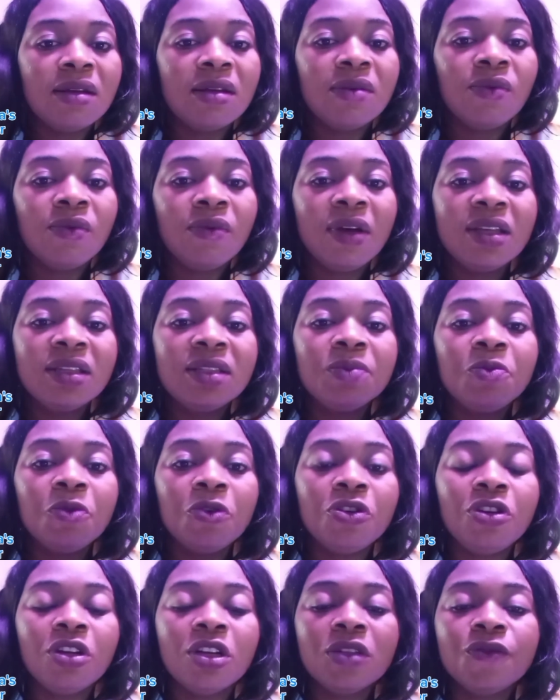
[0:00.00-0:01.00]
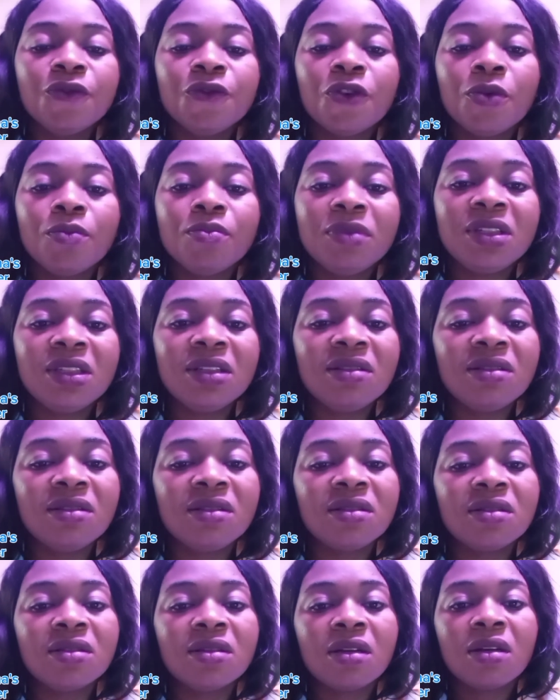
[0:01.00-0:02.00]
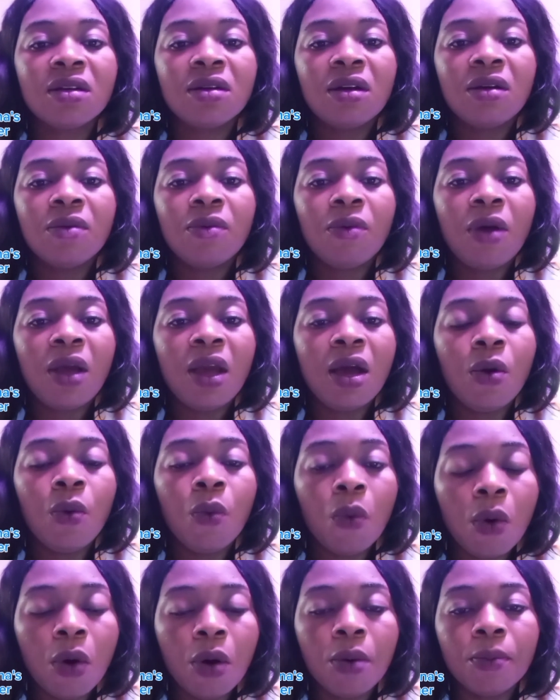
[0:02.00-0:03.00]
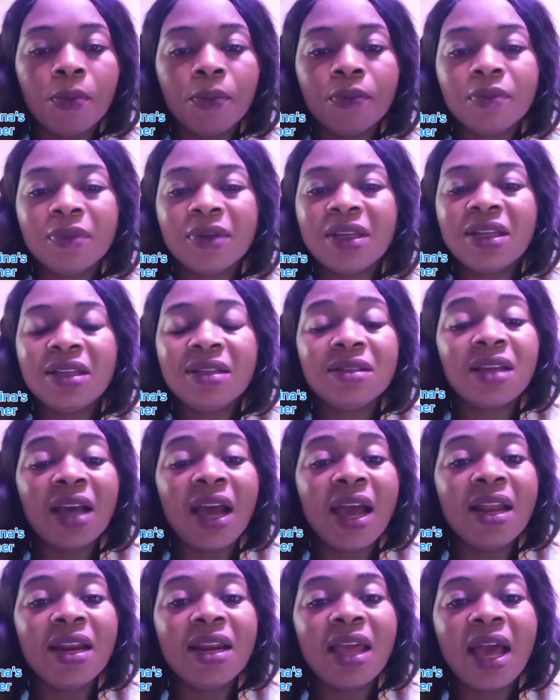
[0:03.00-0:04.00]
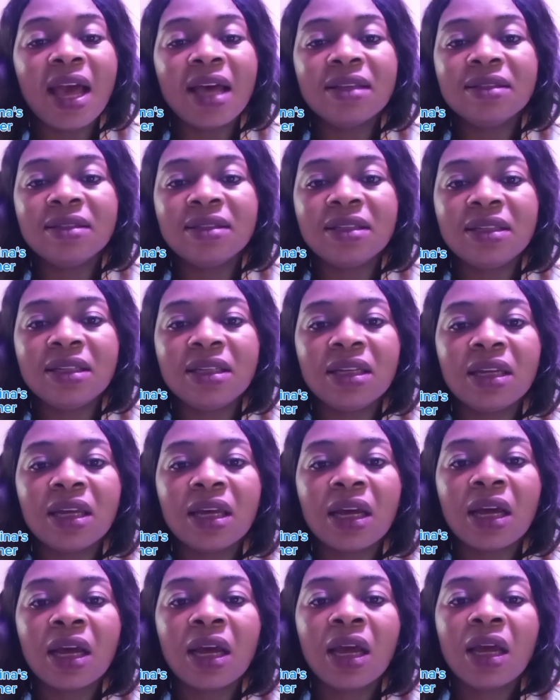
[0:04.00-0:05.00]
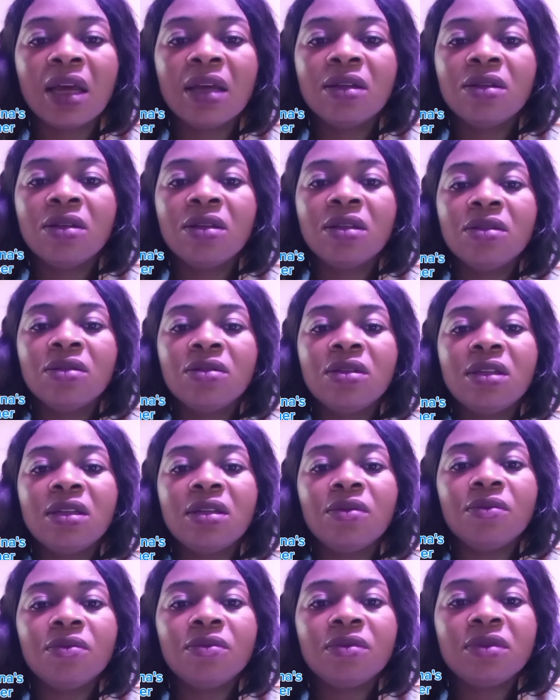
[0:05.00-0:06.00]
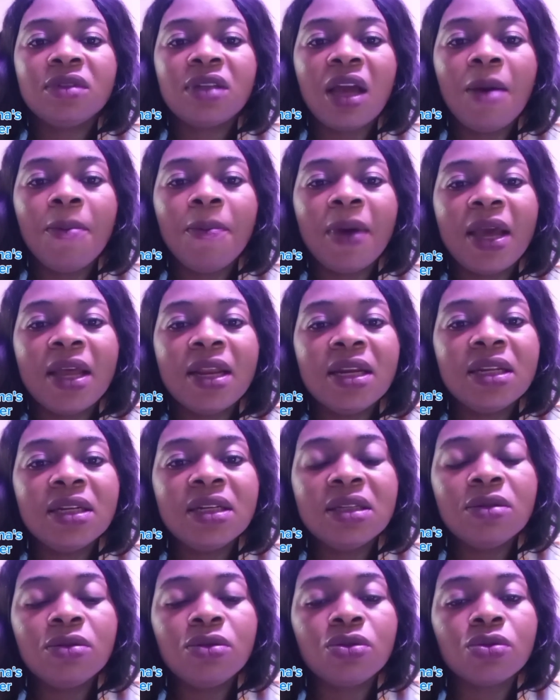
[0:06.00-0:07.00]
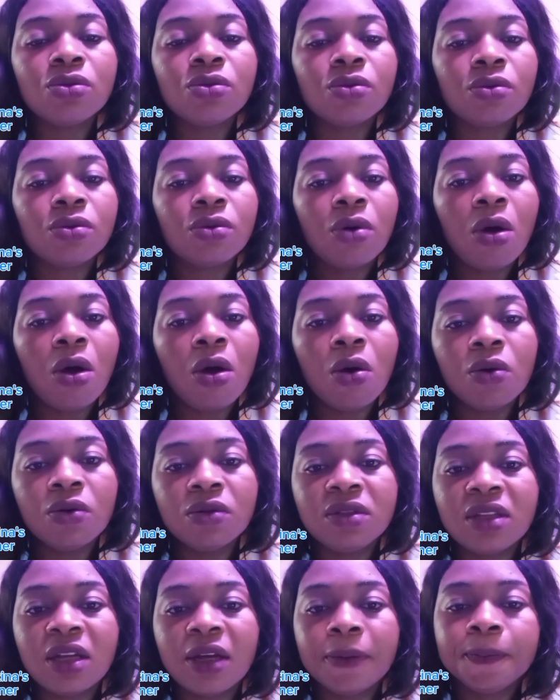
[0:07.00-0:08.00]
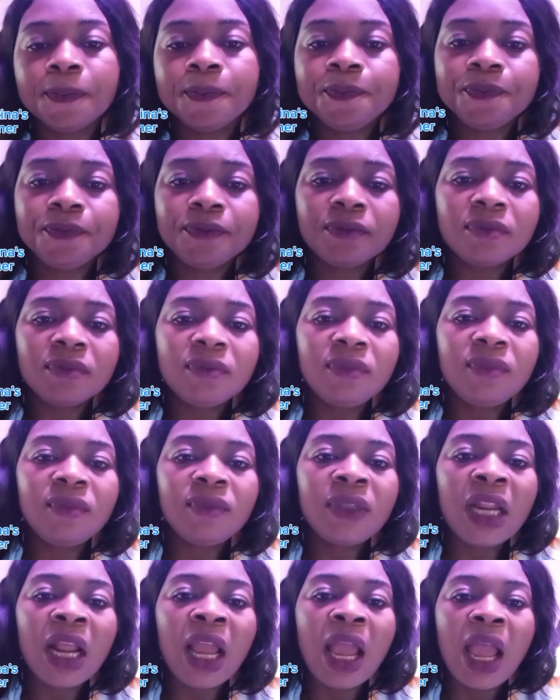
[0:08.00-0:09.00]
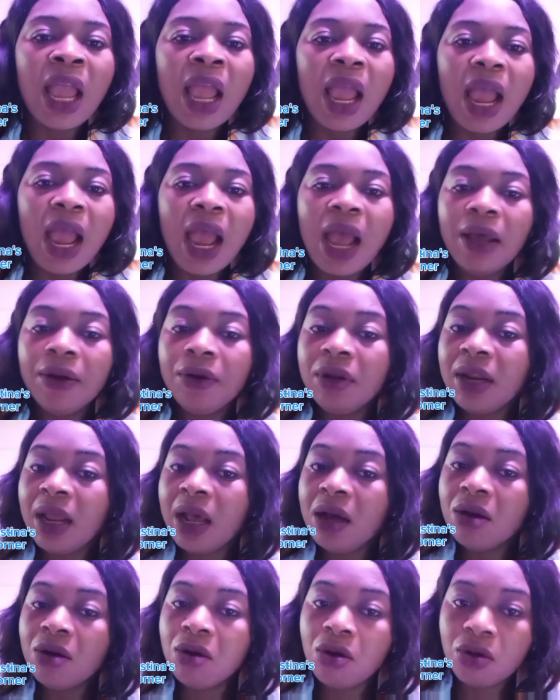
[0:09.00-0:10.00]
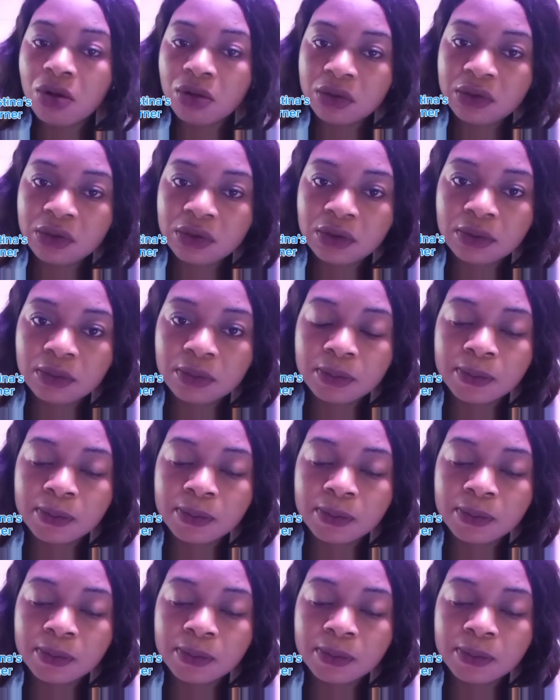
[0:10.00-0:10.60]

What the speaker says: Waste products from this worm is highly acidic, thereby leading to ulcer. Another cause